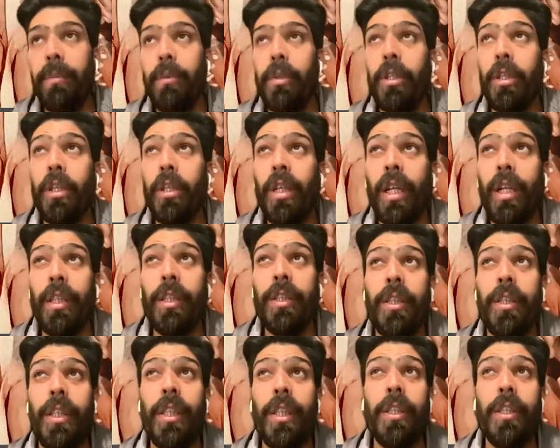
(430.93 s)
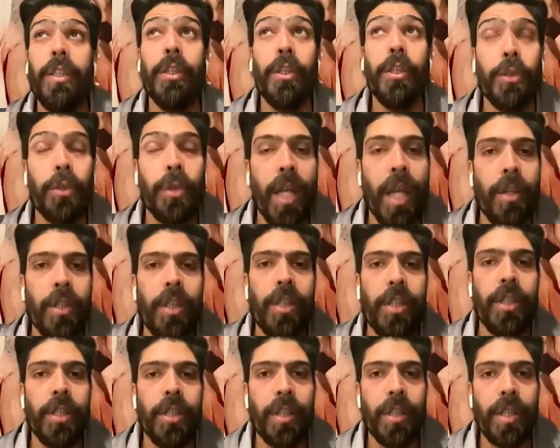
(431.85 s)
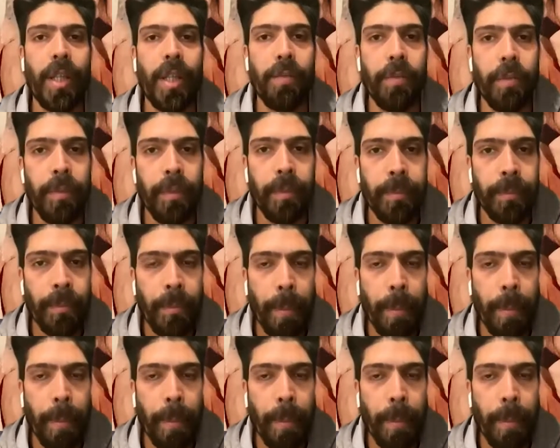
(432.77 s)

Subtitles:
to United States in 2007.